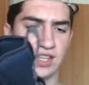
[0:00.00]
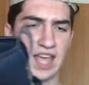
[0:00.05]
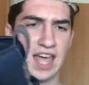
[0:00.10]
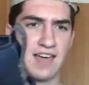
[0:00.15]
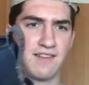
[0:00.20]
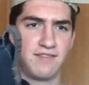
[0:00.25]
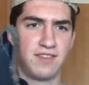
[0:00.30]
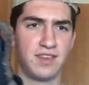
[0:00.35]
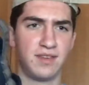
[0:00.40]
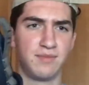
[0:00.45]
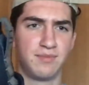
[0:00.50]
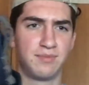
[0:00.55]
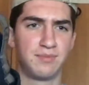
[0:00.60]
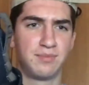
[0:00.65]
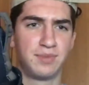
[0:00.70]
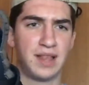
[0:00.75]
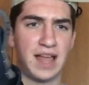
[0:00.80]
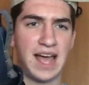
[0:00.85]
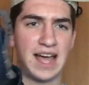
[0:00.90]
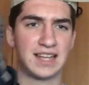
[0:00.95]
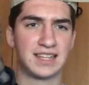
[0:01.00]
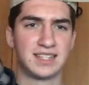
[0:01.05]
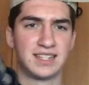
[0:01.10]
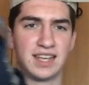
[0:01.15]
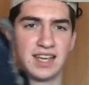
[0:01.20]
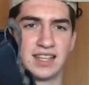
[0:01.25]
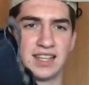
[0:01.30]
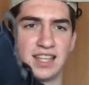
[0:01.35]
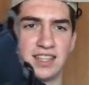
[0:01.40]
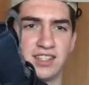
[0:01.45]
heavy
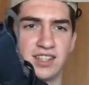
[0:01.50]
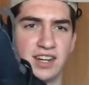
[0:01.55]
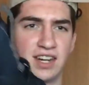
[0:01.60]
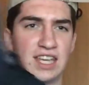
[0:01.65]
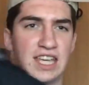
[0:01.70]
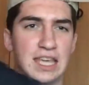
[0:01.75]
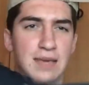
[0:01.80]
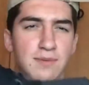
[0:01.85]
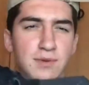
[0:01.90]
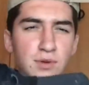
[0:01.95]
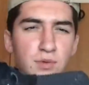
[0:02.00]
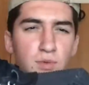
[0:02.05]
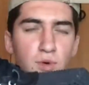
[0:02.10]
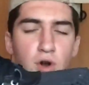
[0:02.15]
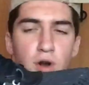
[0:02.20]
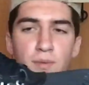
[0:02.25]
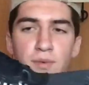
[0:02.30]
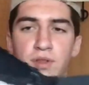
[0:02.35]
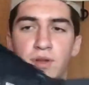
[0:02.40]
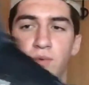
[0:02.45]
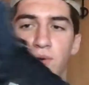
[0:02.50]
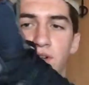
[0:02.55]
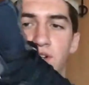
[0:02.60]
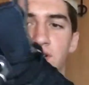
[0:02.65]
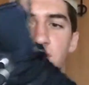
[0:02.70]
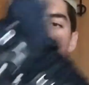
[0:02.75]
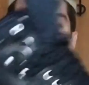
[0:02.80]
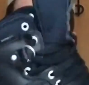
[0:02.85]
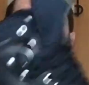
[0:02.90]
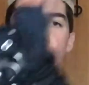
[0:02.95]
plastic that's going to keep you warm in the
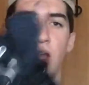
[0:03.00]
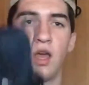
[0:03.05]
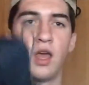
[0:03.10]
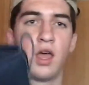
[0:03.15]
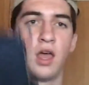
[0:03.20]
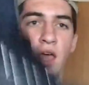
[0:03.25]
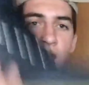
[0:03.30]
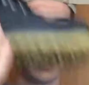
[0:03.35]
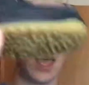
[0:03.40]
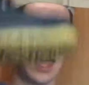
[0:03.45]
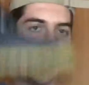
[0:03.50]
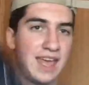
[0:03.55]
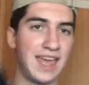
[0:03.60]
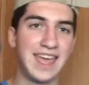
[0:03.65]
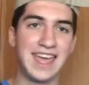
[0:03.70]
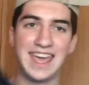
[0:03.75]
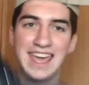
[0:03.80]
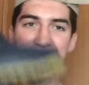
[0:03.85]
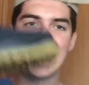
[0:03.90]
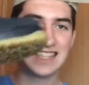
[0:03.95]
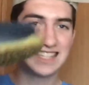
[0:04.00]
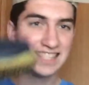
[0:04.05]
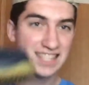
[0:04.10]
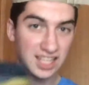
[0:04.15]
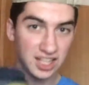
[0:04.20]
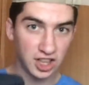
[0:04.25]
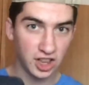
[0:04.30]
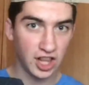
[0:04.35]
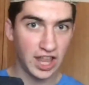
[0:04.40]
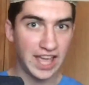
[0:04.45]
winter. It's
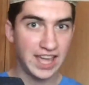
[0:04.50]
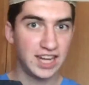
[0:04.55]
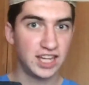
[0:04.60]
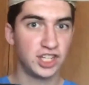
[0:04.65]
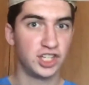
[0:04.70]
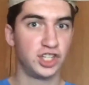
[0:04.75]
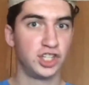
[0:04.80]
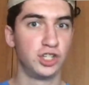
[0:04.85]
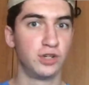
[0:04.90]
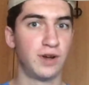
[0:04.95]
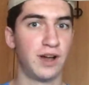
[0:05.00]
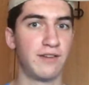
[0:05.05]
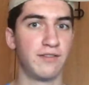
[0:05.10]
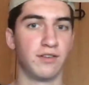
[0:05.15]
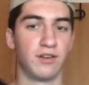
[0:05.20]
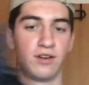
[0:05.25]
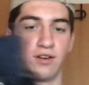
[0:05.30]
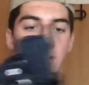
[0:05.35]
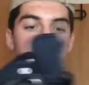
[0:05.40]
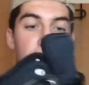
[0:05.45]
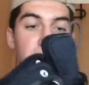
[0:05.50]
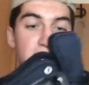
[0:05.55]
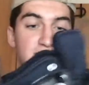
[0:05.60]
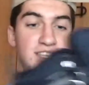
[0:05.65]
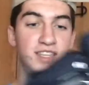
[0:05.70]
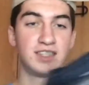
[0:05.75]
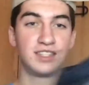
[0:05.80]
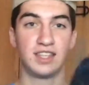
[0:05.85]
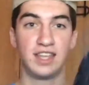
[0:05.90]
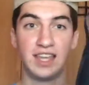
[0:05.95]
the lightest shoe ever.
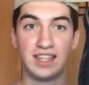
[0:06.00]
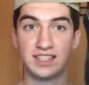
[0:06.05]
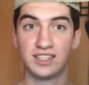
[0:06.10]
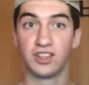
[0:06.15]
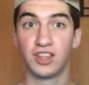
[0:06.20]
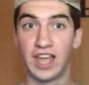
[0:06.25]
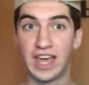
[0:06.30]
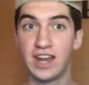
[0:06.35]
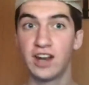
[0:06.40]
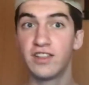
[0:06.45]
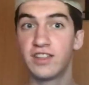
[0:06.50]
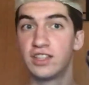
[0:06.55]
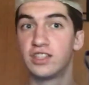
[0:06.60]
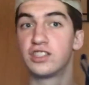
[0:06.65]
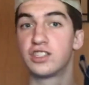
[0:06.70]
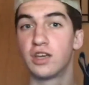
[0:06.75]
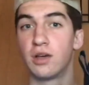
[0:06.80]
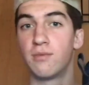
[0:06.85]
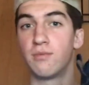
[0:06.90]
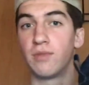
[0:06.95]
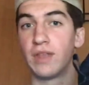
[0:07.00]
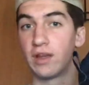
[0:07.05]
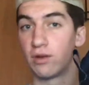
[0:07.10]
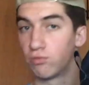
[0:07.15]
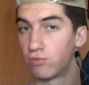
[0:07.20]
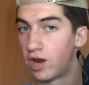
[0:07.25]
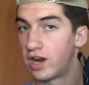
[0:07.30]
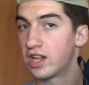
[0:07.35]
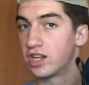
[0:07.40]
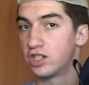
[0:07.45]
It's lighter than some like
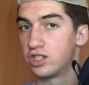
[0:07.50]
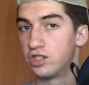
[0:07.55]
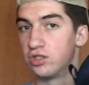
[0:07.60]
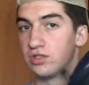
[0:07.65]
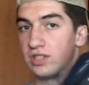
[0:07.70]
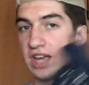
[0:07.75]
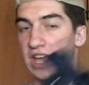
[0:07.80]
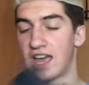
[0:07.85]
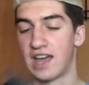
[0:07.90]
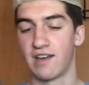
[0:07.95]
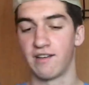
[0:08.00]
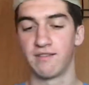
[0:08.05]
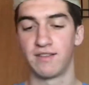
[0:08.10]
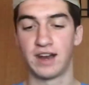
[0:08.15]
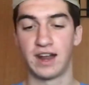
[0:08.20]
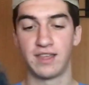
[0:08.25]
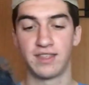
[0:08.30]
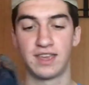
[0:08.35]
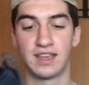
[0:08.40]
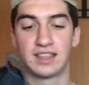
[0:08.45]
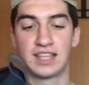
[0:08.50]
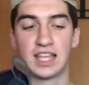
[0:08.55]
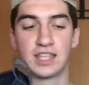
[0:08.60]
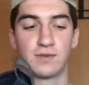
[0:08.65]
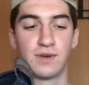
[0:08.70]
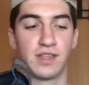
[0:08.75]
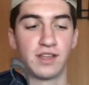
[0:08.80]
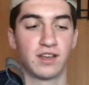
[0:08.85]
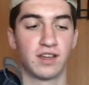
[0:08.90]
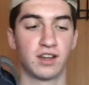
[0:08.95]
running shoes I have, and I think that's
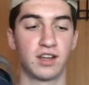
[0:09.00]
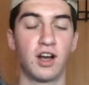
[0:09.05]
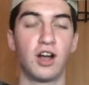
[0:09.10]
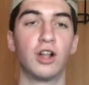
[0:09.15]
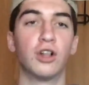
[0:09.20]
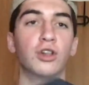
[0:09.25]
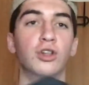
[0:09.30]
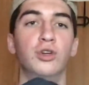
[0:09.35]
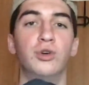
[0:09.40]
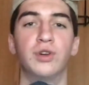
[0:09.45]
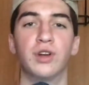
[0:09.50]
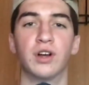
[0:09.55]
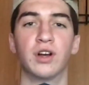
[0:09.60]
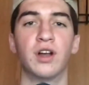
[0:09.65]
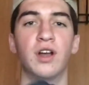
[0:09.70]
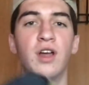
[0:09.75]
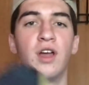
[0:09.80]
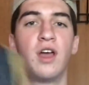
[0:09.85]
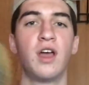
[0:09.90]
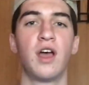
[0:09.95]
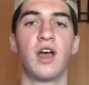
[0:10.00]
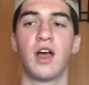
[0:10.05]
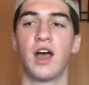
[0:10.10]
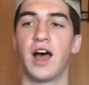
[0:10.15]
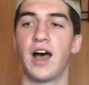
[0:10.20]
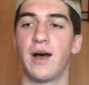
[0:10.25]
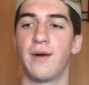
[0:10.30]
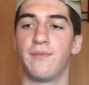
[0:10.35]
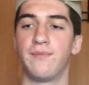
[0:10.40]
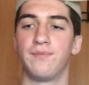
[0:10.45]
why they're going to call it Lunar,
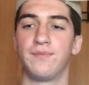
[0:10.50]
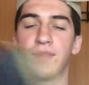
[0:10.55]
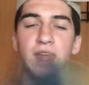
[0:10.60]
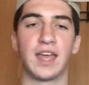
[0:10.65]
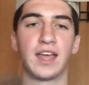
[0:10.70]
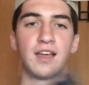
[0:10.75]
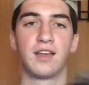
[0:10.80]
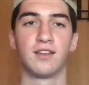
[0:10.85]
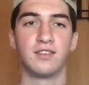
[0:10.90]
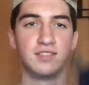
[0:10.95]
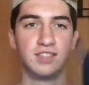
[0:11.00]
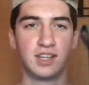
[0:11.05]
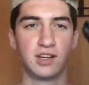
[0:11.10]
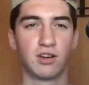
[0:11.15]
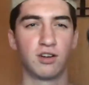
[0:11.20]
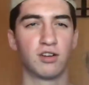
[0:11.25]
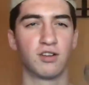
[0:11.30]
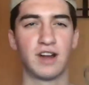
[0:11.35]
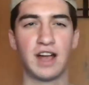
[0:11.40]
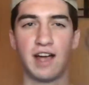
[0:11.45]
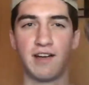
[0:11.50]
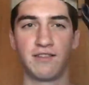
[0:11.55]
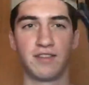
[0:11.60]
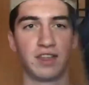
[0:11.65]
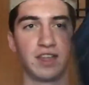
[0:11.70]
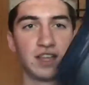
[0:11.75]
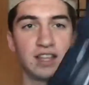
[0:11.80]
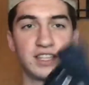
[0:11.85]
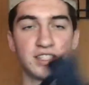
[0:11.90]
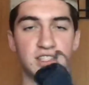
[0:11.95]
like zero gravity.
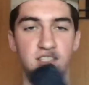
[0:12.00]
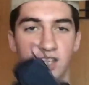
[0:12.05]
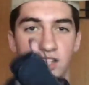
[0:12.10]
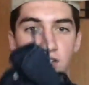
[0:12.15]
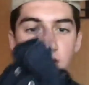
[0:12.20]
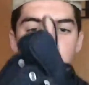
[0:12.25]
Like this is such a